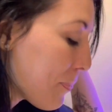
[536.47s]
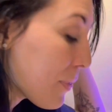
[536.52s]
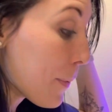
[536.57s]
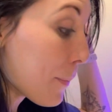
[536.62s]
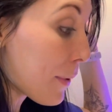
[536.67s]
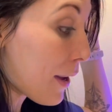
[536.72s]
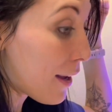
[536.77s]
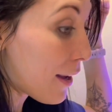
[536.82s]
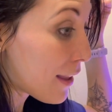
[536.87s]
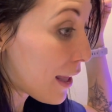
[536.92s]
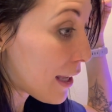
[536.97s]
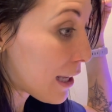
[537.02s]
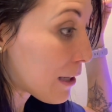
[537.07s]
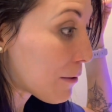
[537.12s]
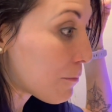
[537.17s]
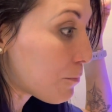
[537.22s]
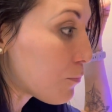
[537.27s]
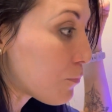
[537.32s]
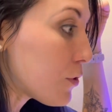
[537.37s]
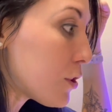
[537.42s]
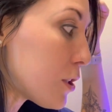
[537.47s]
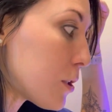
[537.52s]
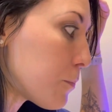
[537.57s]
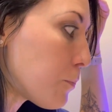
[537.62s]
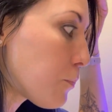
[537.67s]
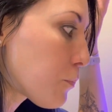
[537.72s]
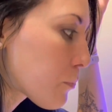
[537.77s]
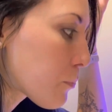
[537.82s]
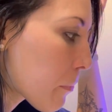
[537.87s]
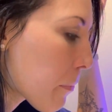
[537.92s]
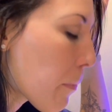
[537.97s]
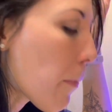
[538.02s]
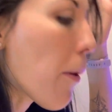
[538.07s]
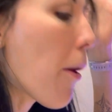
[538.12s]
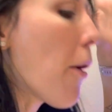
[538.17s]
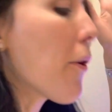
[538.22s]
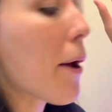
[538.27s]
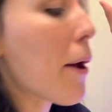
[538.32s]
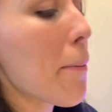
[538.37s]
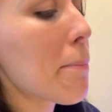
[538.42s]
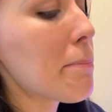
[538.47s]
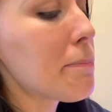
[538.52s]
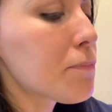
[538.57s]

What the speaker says: But I like it, so. Okay.